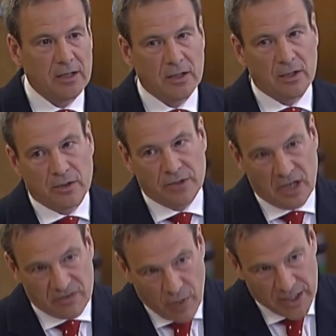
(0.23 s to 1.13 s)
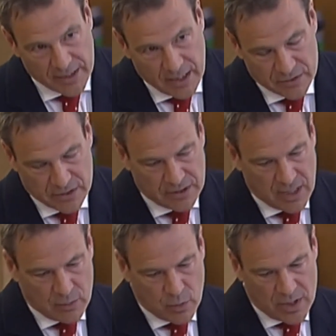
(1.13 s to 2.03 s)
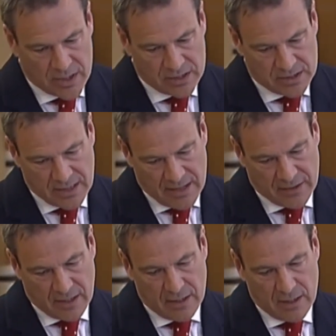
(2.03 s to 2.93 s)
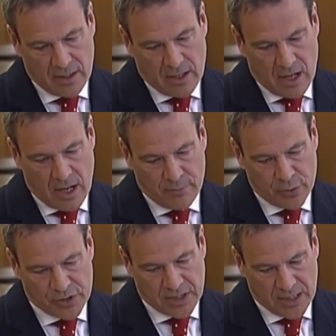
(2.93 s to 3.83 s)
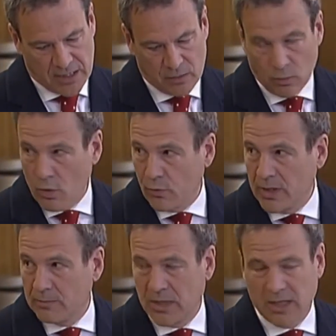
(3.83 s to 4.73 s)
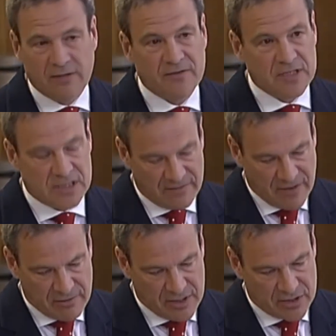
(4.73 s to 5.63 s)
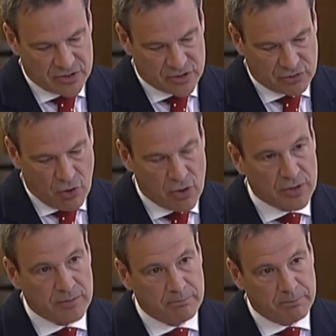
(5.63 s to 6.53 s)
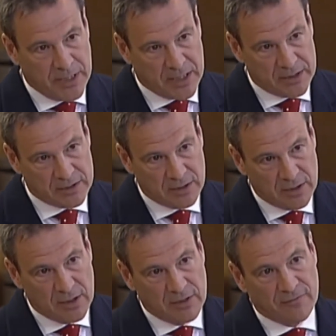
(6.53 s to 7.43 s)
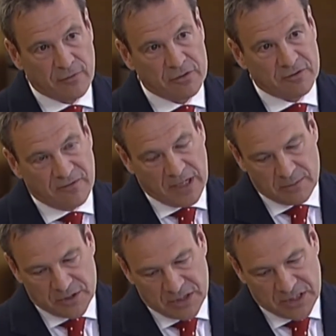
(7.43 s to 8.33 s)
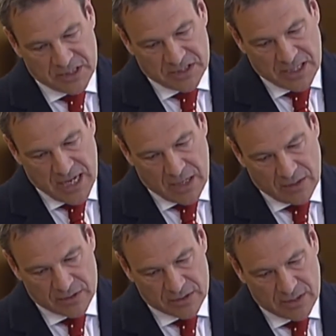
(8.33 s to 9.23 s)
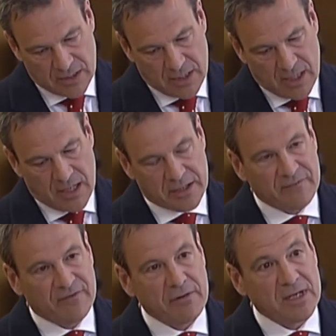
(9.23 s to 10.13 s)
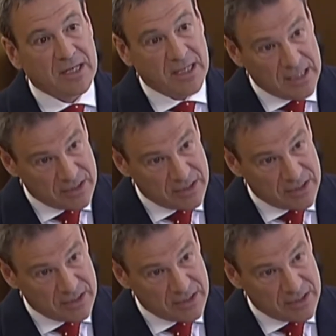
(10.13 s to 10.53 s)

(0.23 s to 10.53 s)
the Isle of Wight Council and I, working together, are putting in what we believe is a very strong bid for a development in East Cowes, and I'm very keen